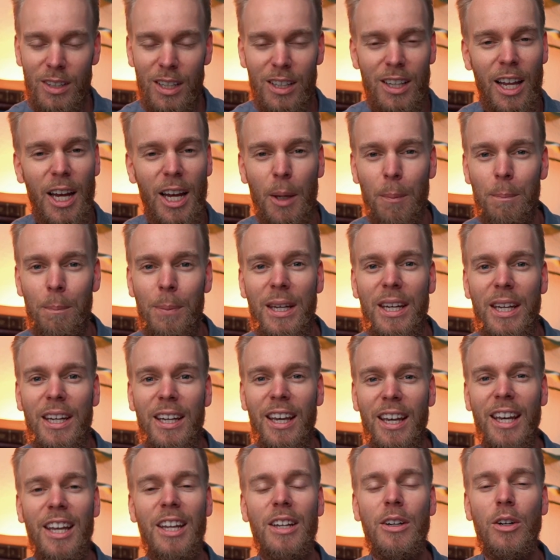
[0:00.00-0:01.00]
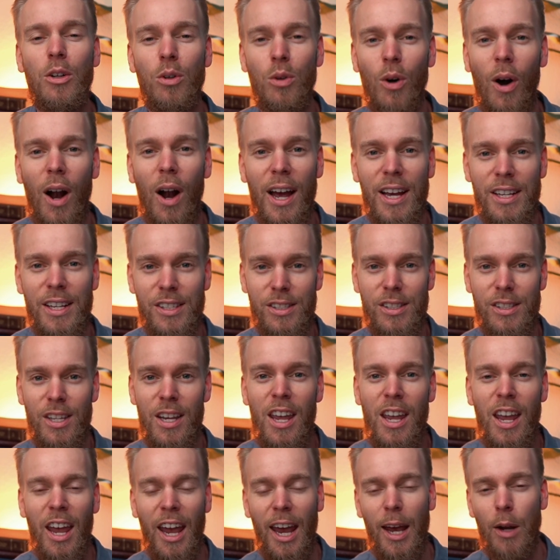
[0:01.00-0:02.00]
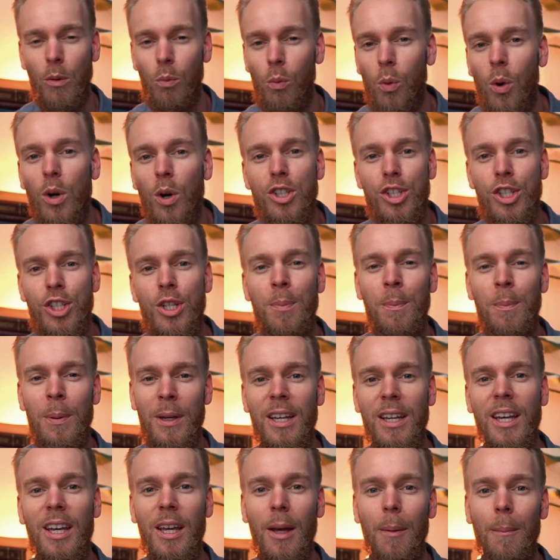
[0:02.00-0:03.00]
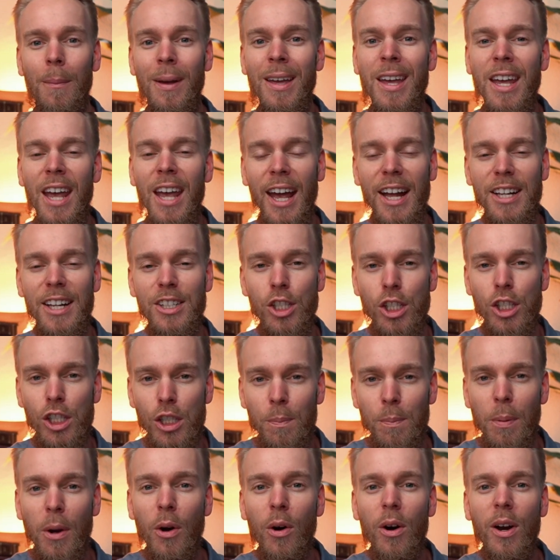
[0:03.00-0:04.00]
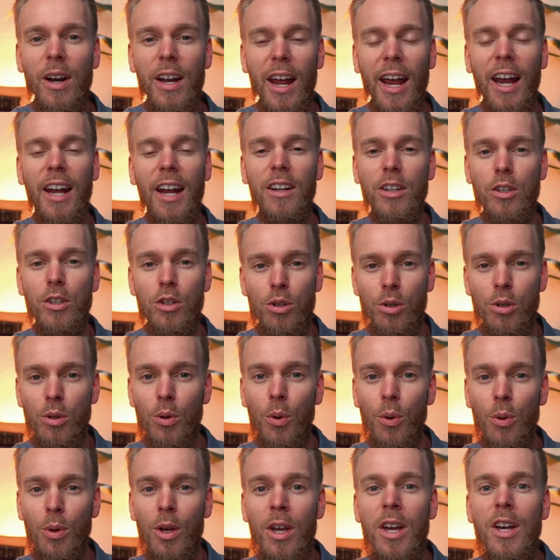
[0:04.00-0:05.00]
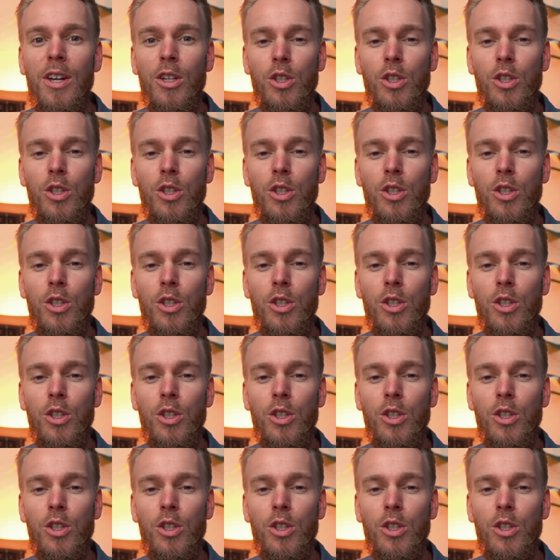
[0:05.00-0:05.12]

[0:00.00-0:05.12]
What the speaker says: like being in Christ and worshiping Him in spirit and in truth.